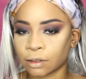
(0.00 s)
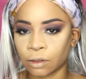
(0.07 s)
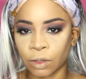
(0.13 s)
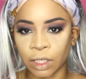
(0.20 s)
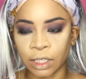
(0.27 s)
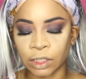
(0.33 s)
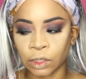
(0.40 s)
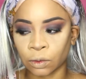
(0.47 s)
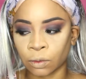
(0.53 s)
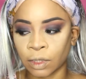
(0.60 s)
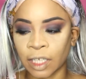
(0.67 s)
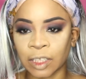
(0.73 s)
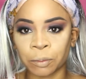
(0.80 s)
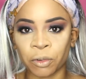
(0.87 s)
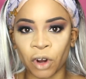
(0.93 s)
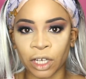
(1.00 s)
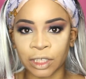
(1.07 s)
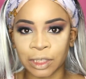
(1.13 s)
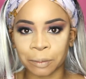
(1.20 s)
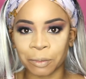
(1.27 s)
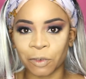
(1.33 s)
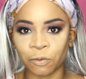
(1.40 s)
Okay, so let's
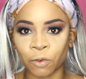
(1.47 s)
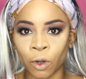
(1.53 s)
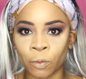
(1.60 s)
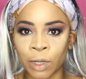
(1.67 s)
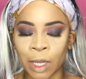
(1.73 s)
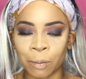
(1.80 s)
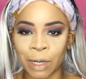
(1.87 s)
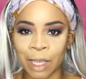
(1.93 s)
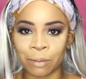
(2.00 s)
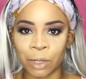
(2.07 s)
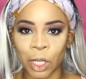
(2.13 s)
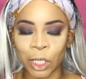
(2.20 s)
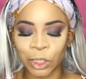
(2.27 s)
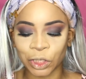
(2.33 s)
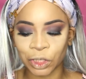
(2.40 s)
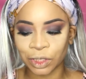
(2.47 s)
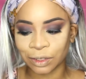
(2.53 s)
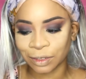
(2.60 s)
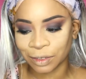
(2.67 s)
bronze before we apply blush.